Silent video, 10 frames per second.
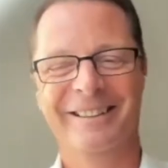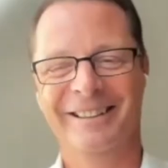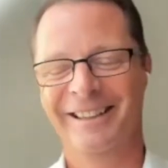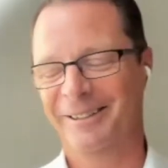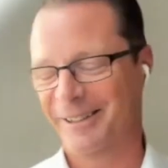
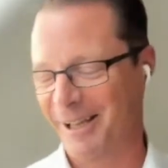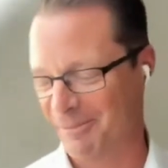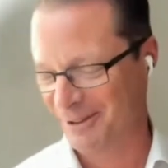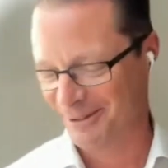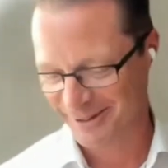Yeah,
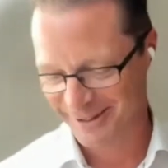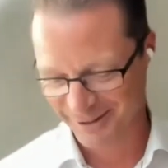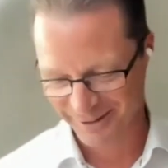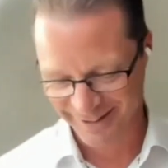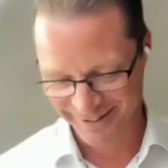absolutely.
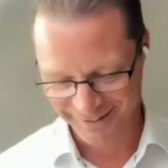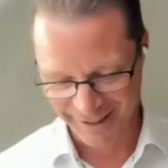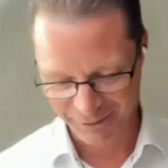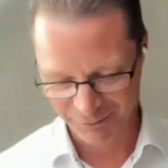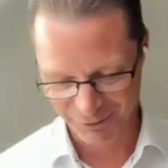No,
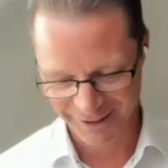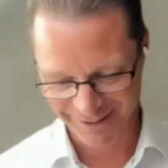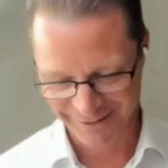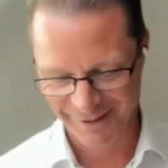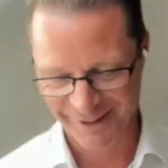thanks for that.